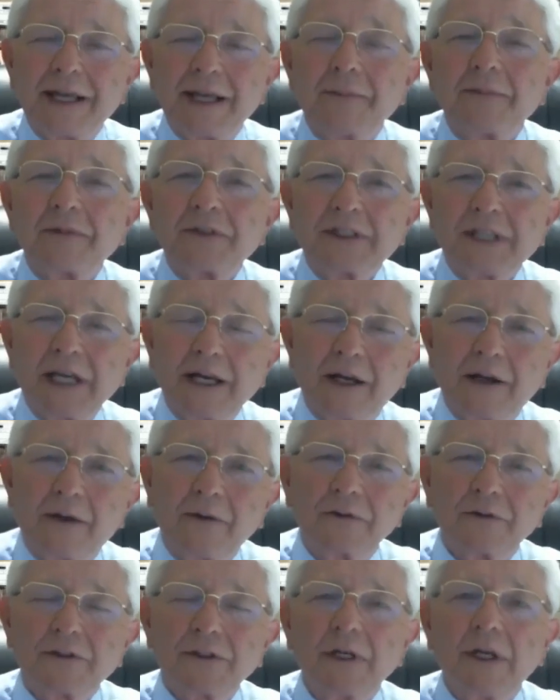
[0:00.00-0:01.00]

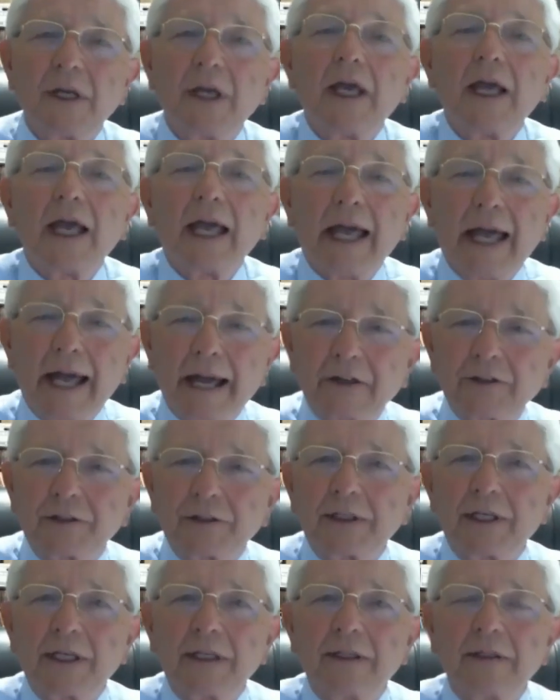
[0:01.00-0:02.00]
themselves
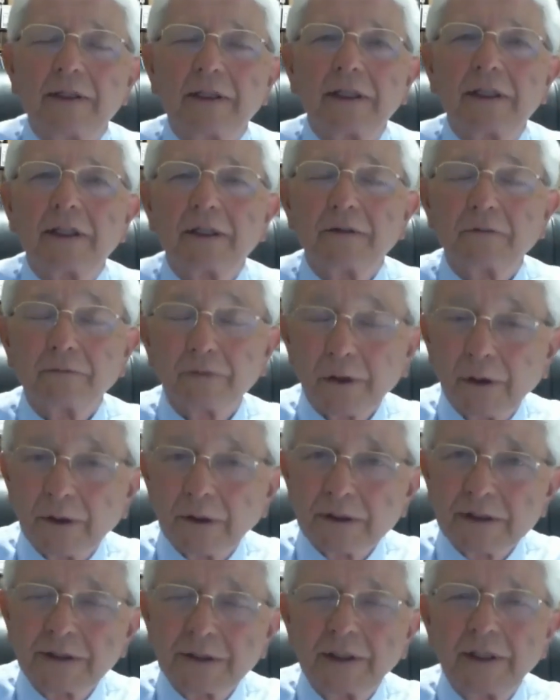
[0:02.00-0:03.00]
actually
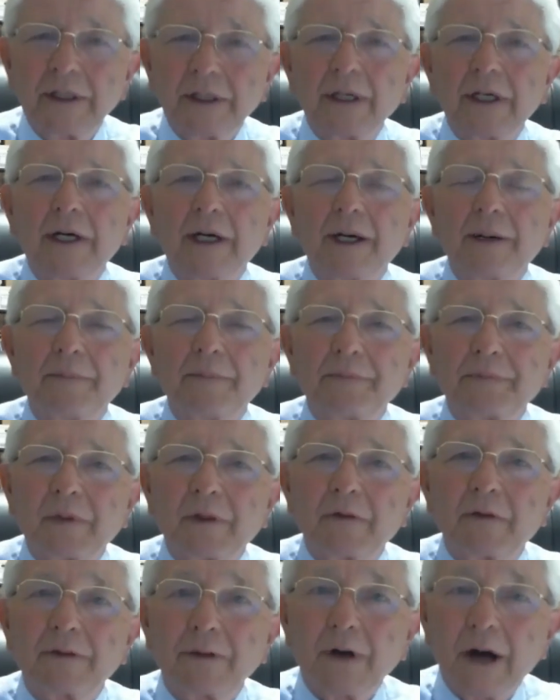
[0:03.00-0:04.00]
convert
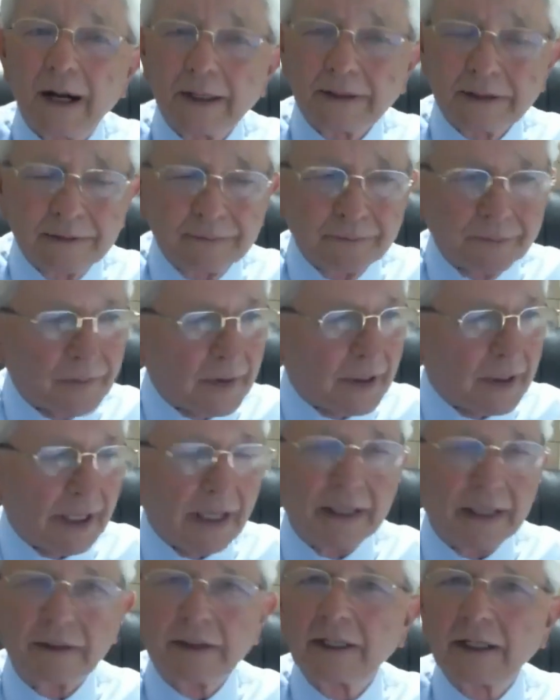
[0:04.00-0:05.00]
thought
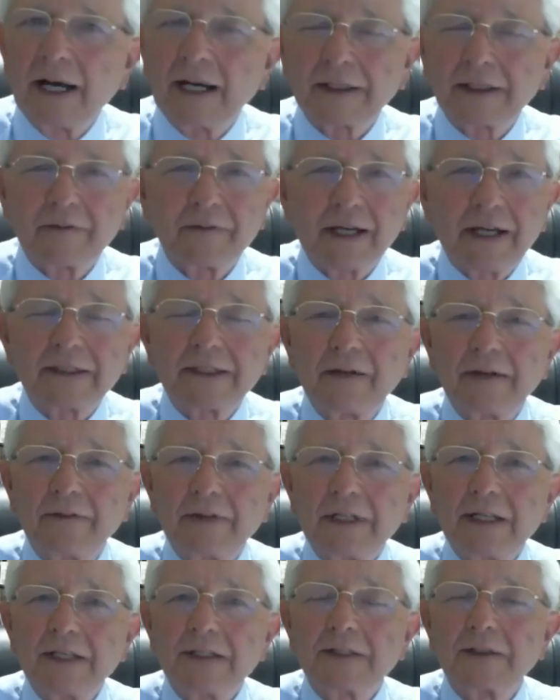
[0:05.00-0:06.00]
and cognitive
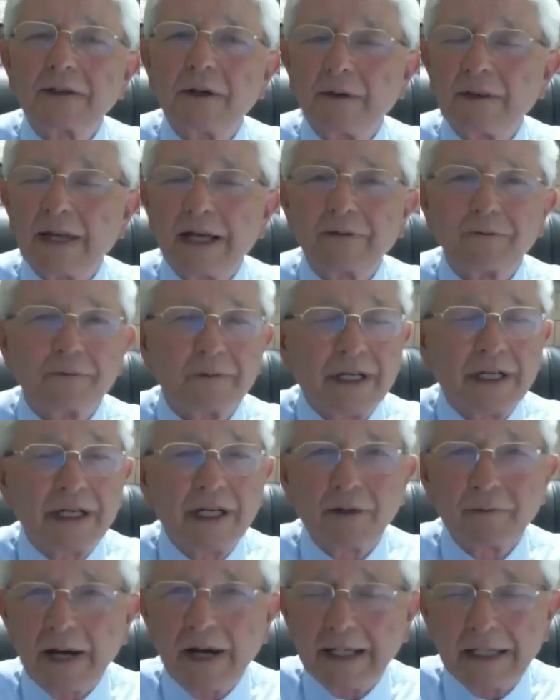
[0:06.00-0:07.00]
activities, all that
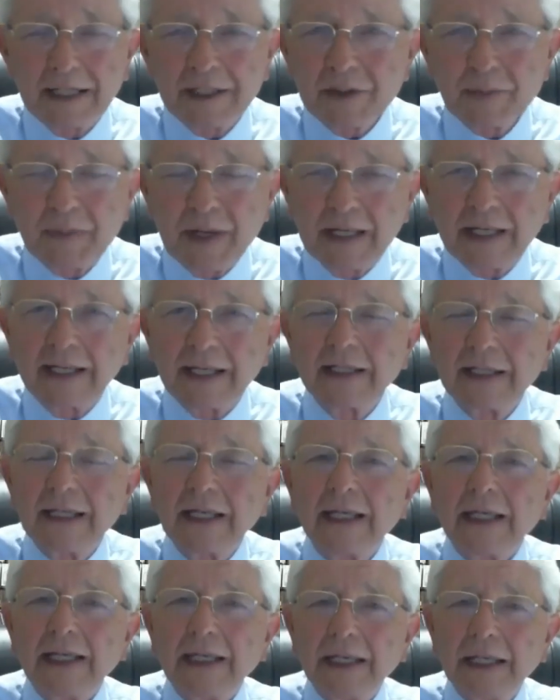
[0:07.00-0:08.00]
reading, writing, and speaking,
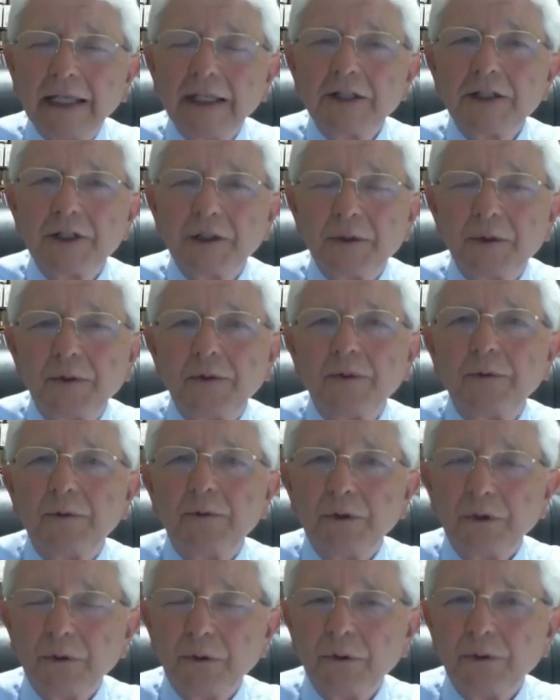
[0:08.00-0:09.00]
into
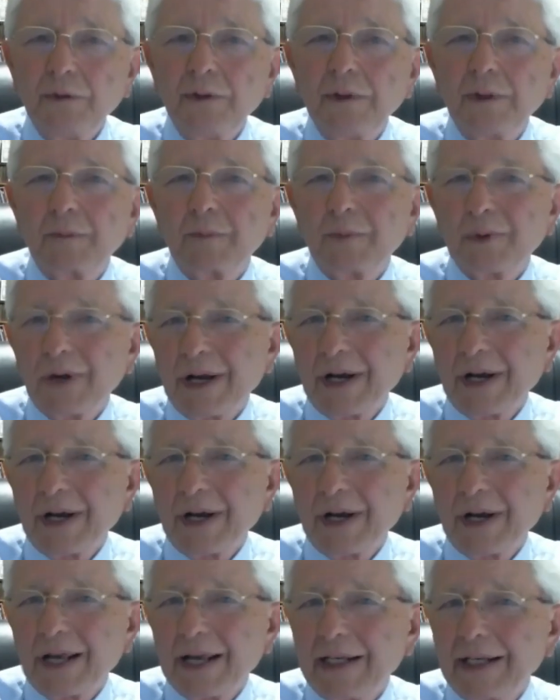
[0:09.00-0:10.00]
new
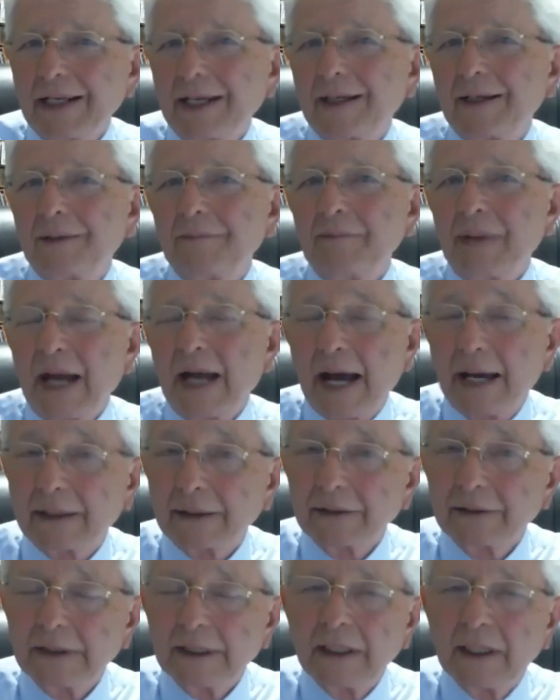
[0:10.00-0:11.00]
brain
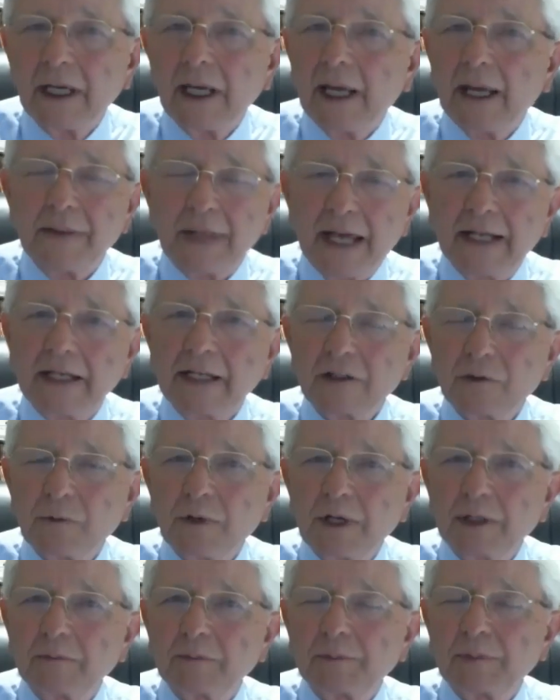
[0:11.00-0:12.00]
matter. And that is
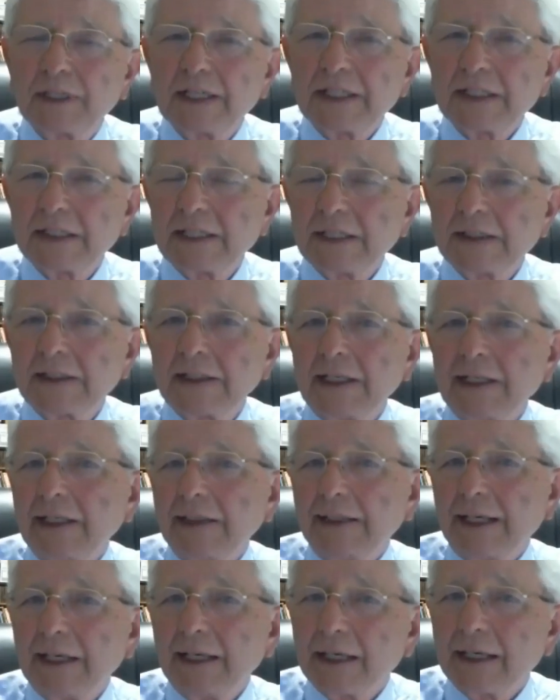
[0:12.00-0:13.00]
what plasticity
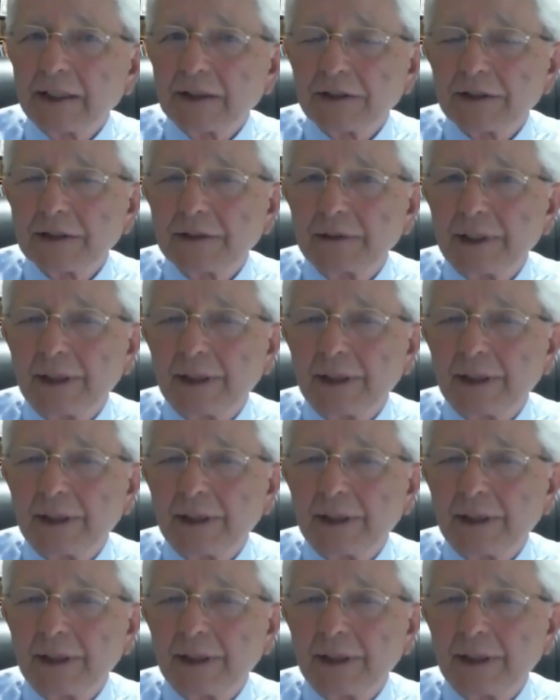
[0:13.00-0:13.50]
does.